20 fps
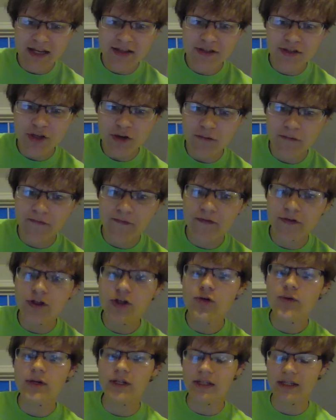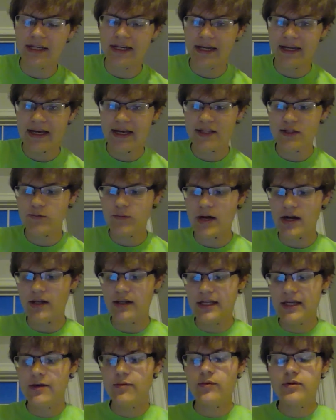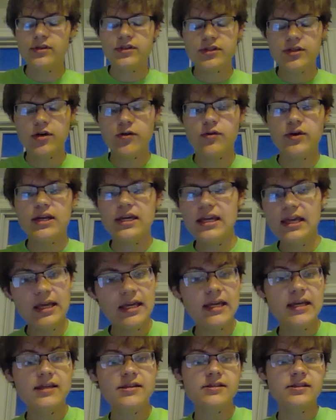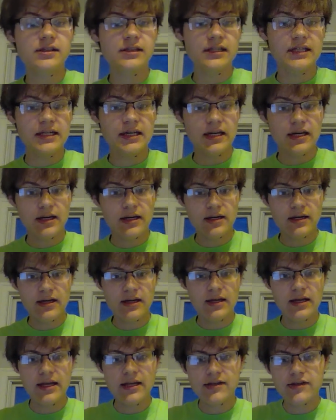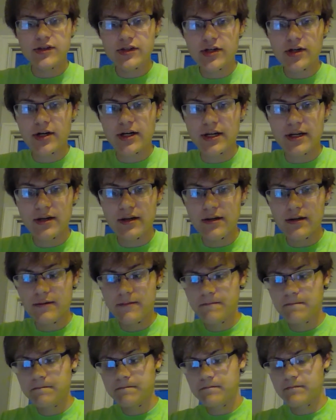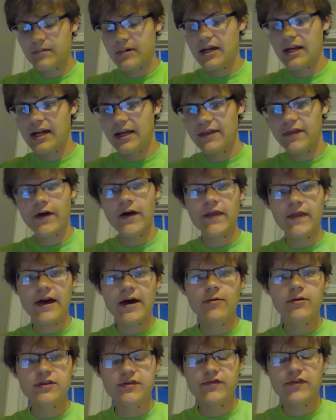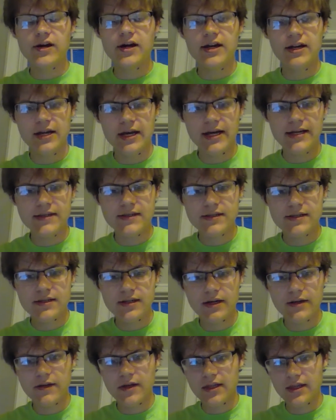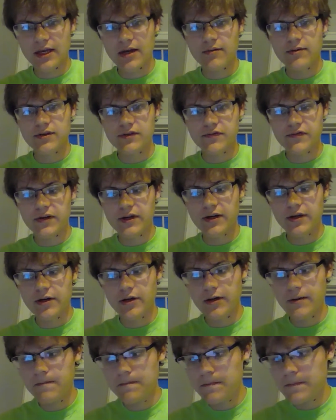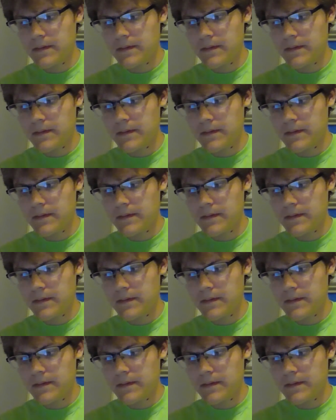And so fluidly as well. It was so easily inserted. And I thought that was very nice. I thought that was very good.